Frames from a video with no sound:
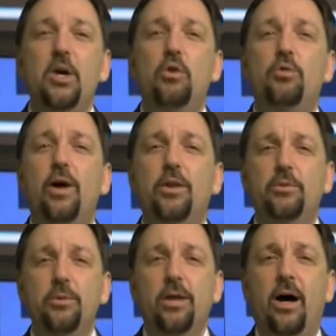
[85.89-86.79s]
who walked
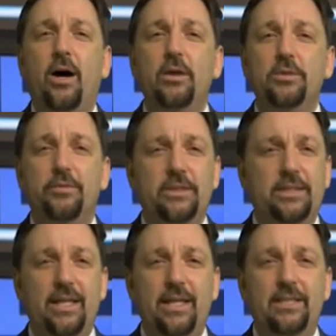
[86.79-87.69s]
through the halls of the
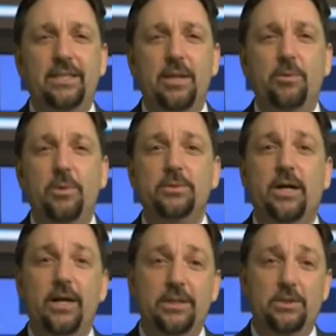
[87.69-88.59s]
CEC when it was a
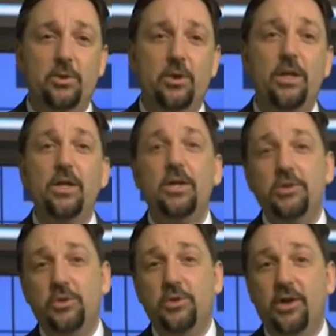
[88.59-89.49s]
high school,
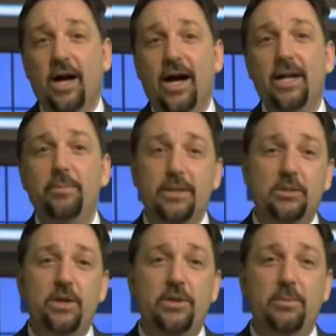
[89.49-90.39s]
junior high,
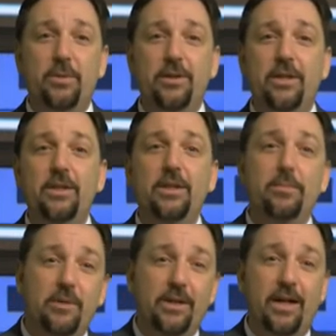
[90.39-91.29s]
administration building,
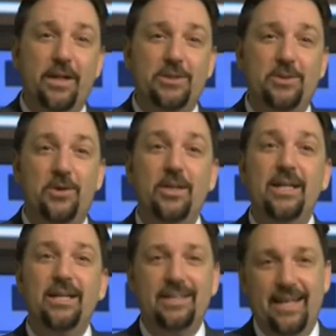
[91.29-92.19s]
community high school,
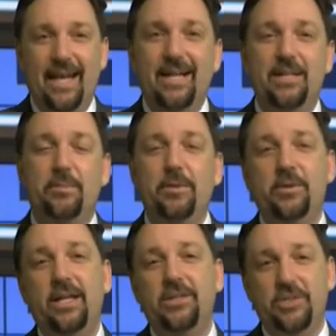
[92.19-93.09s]
and a
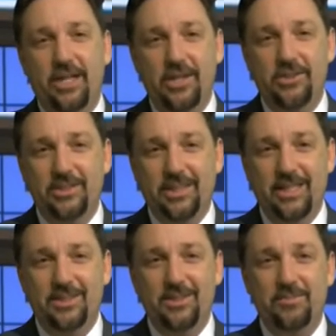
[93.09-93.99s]
community education
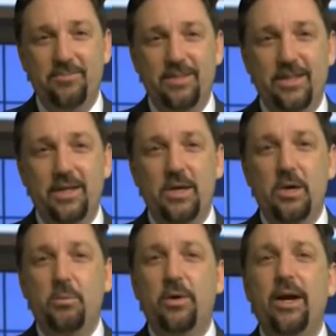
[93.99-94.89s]
center.
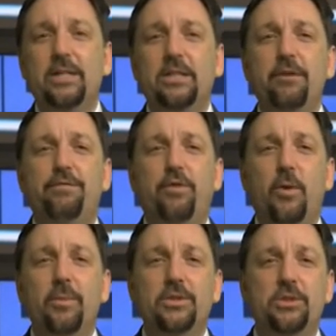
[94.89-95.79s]
We are asking
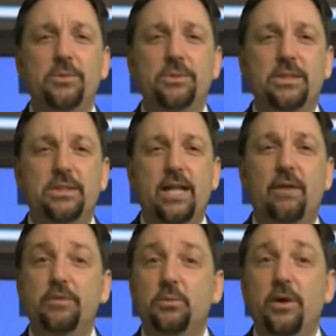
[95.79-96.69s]
former students and
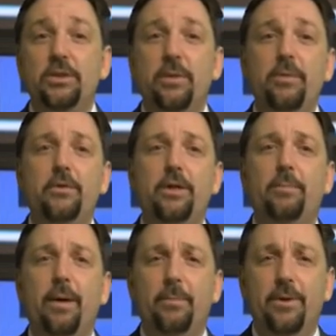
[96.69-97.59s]
staff as well as community
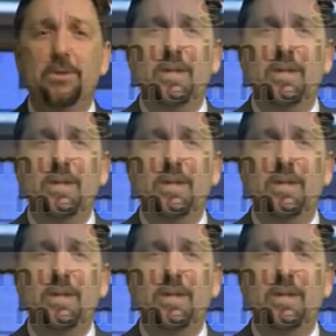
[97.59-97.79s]
members